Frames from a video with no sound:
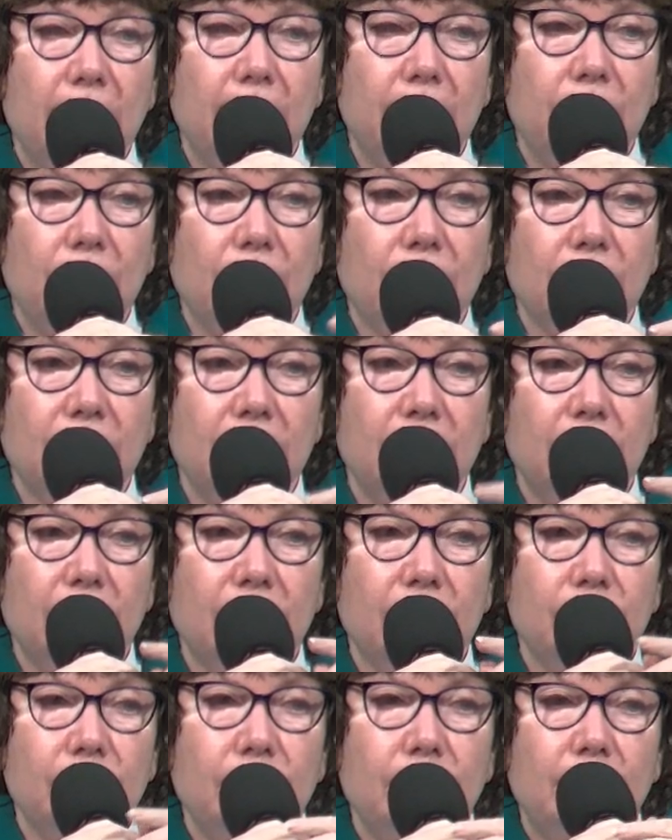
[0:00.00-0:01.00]
Mark's here
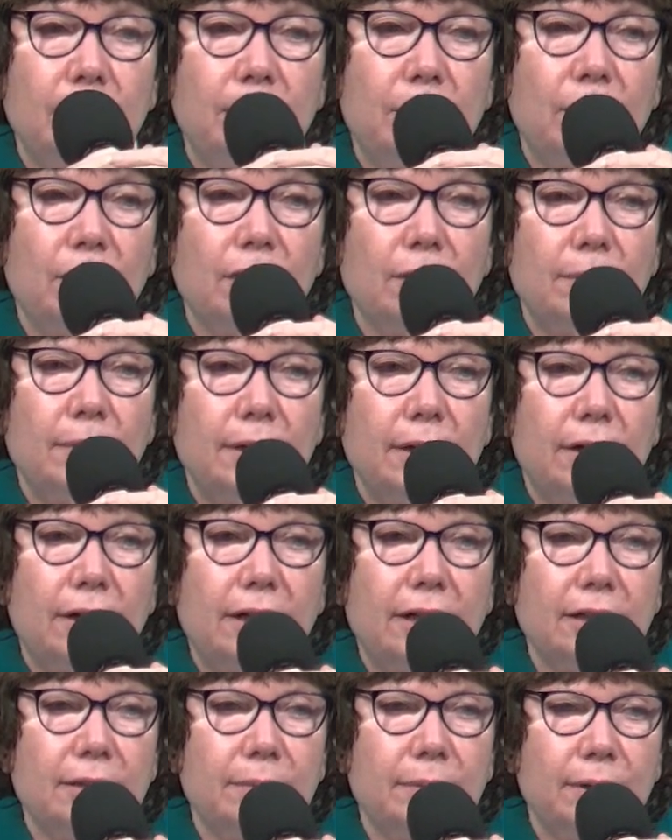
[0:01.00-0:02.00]
because we want Mark to be on
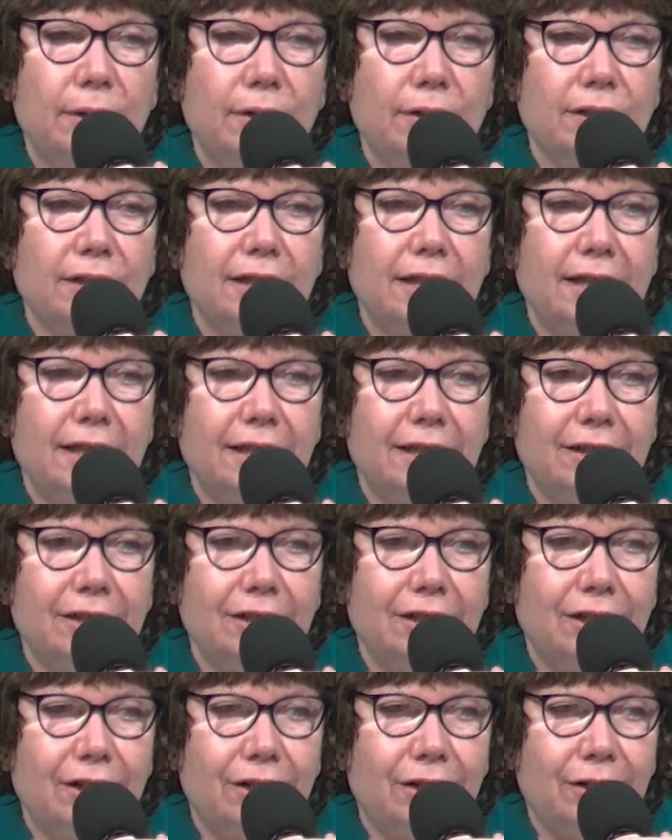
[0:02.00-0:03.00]
SPRC this
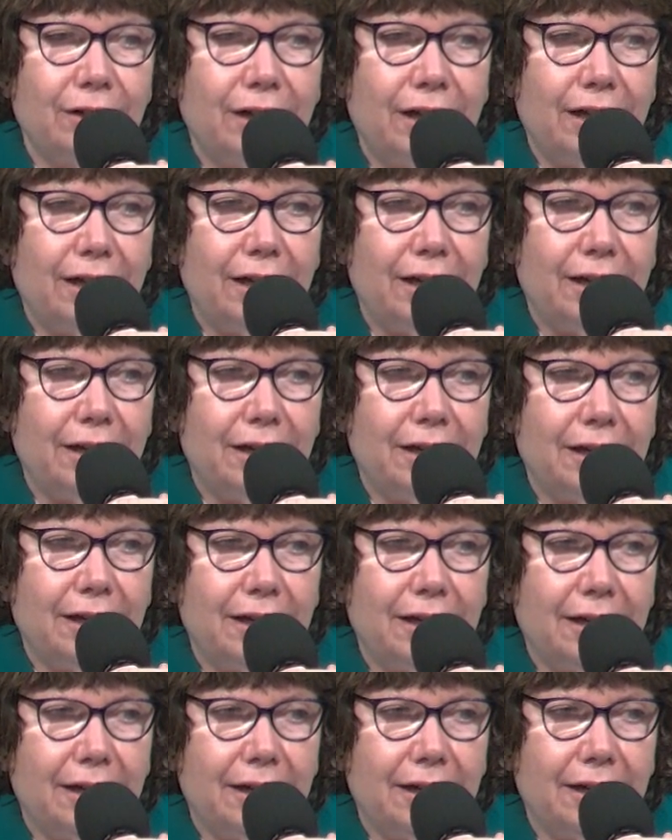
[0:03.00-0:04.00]
year. Uh-huh,
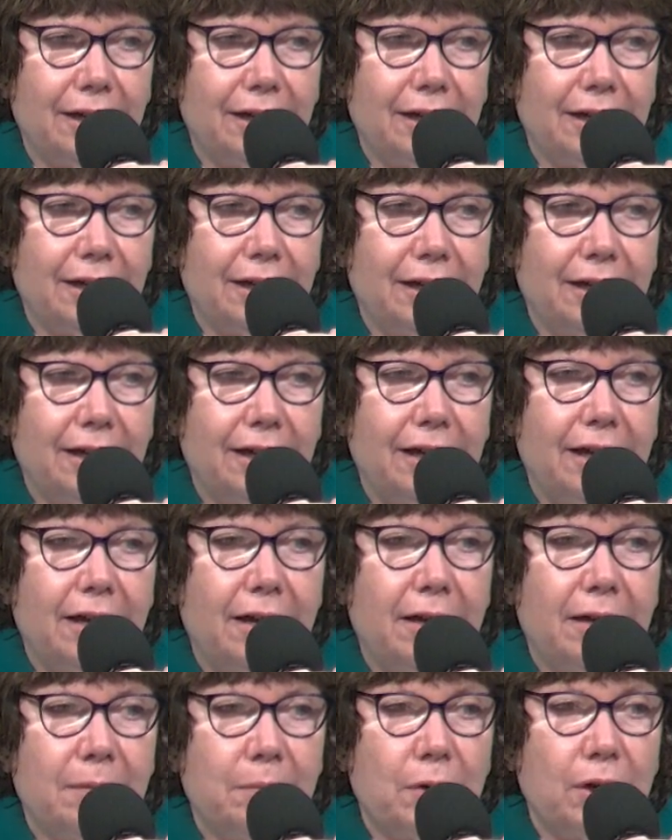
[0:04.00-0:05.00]
uh-huh, uh-huh.
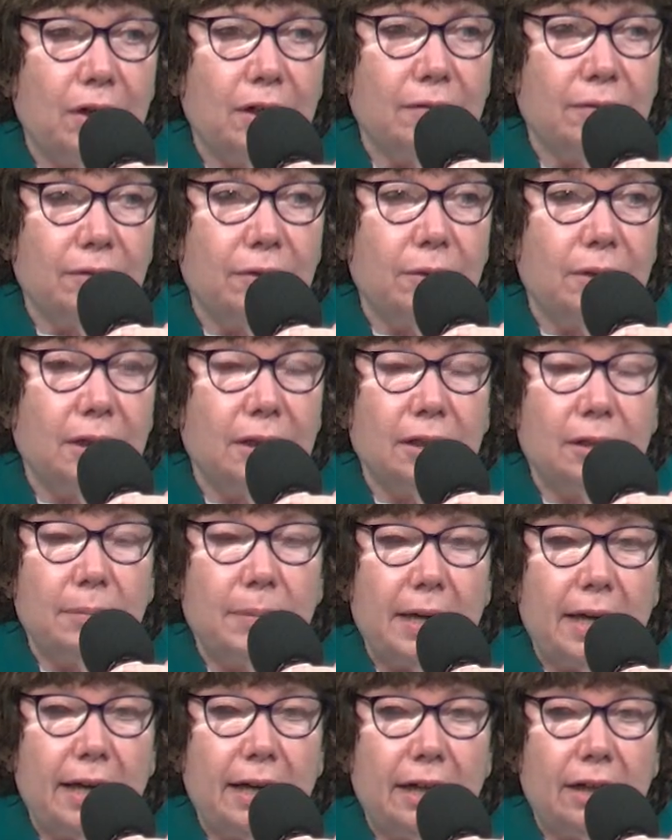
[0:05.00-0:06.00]
Mark is fluent in
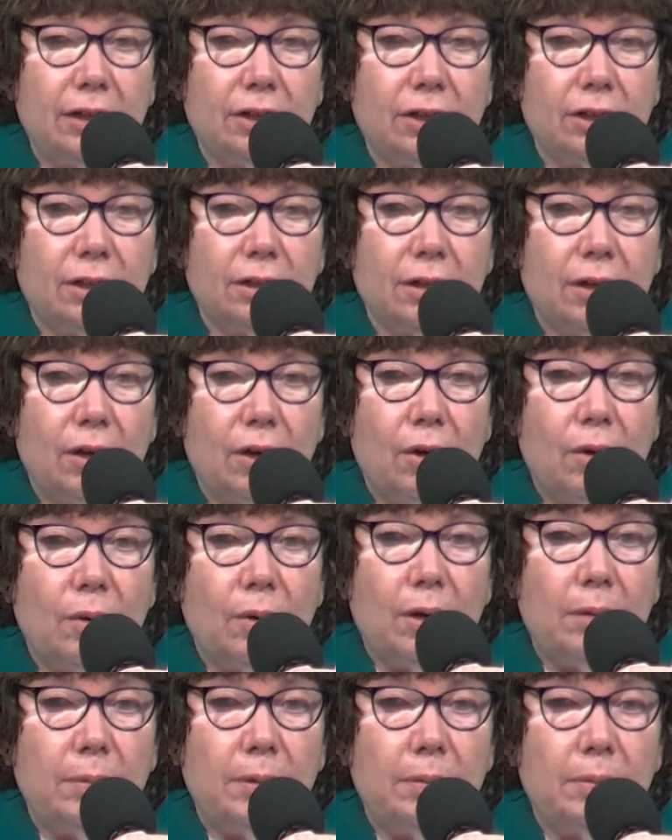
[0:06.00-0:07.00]
Spanish.
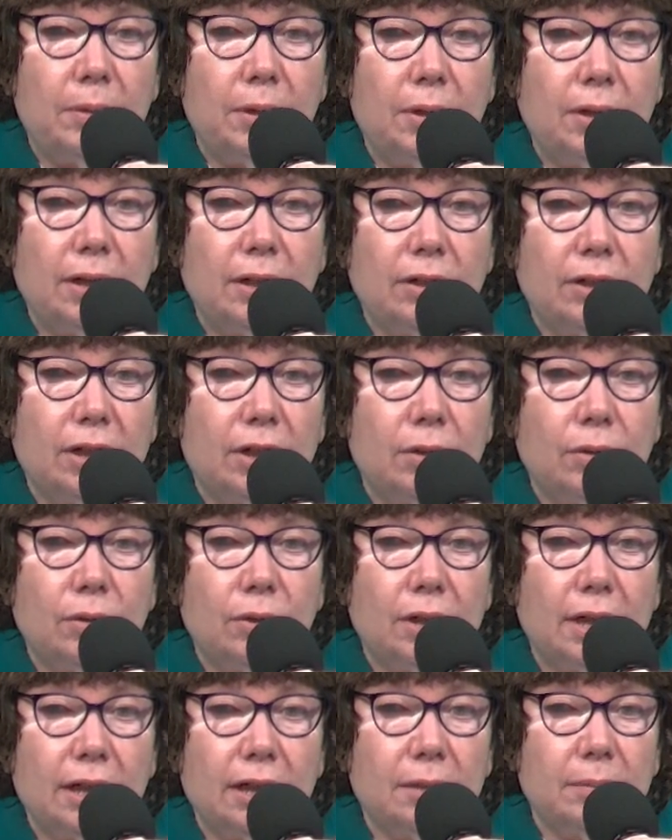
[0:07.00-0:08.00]
We had people here yesterday who
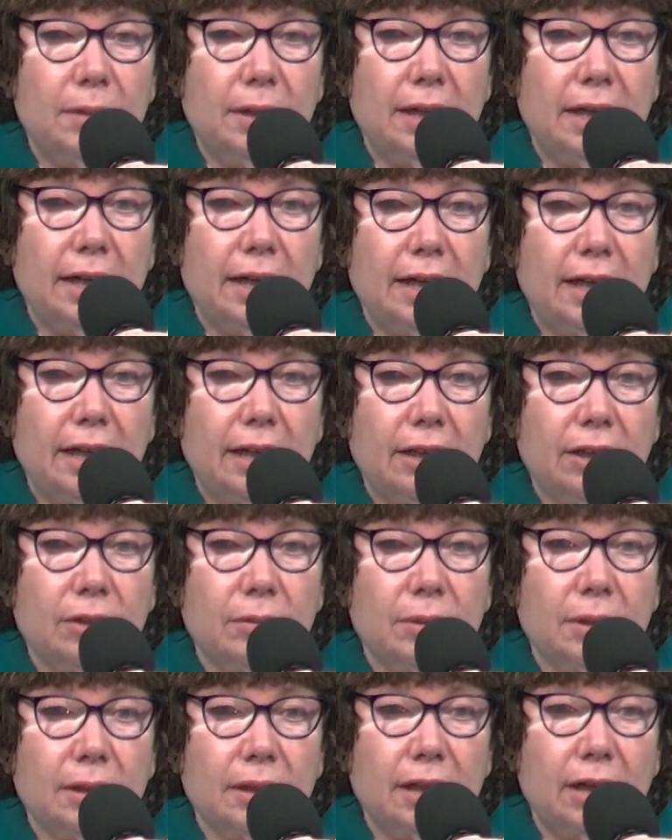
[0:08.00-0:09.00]
could not speak any English
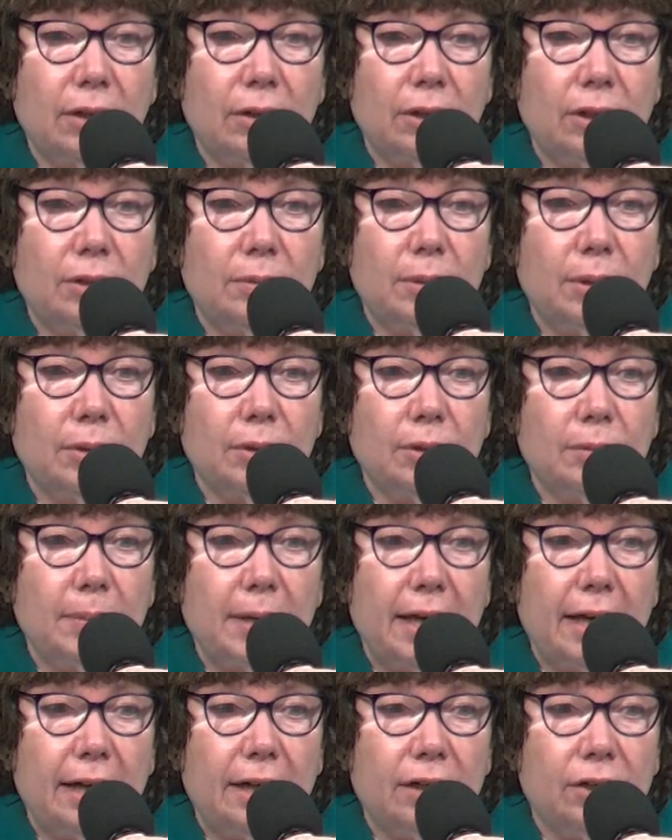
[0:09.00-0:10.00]
because they only spoke
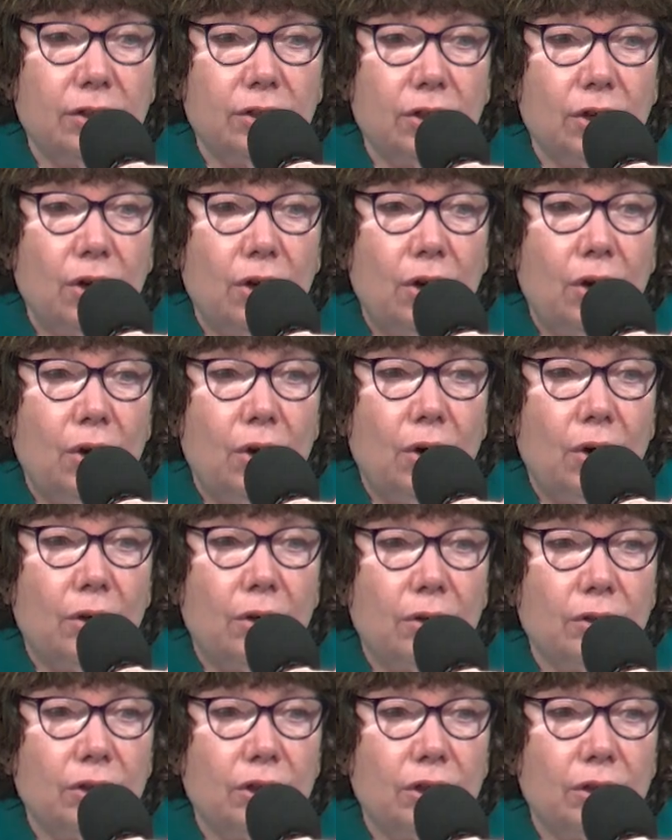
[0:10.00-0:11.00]
Spanish,
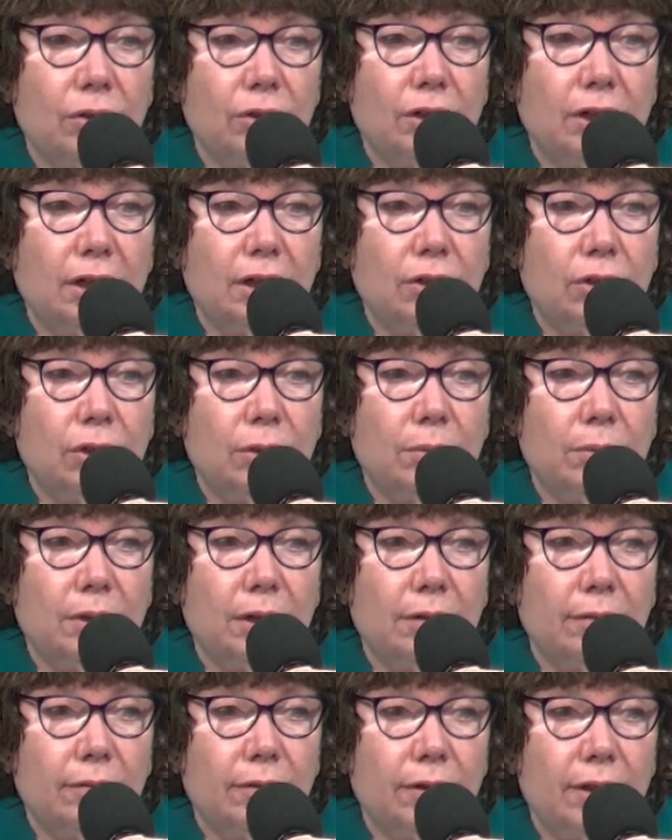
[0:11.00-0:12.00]
their children
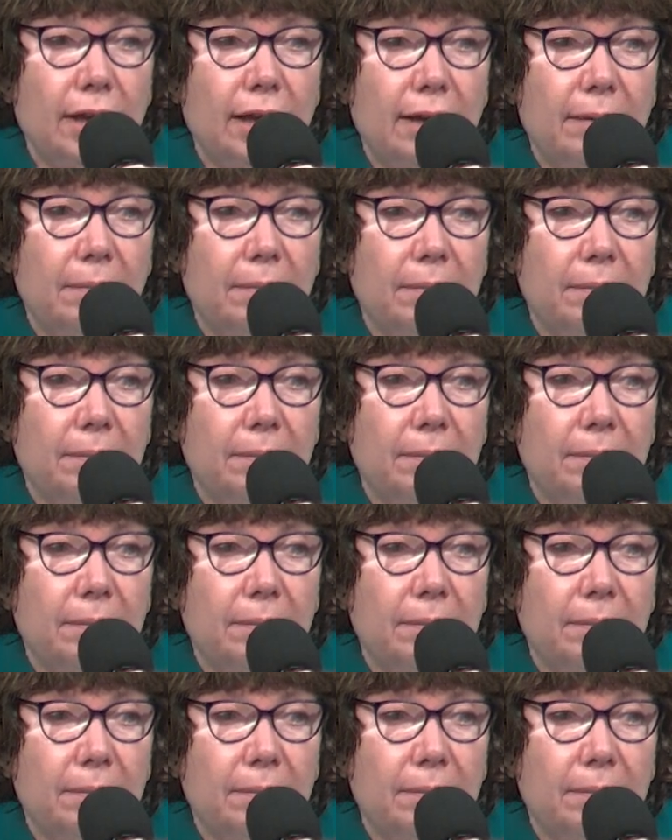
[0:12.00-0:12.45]
interpreted for them.